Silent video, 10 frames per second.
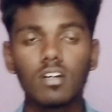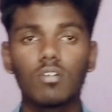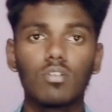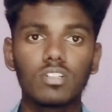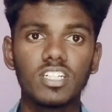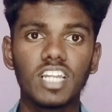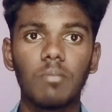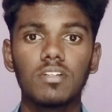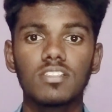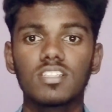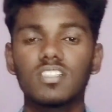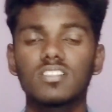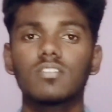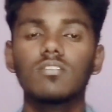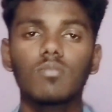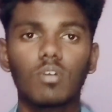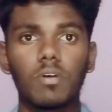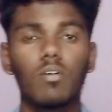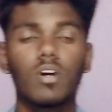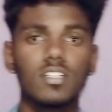cognitive dimensions one
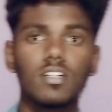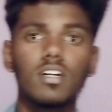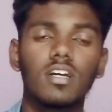by one.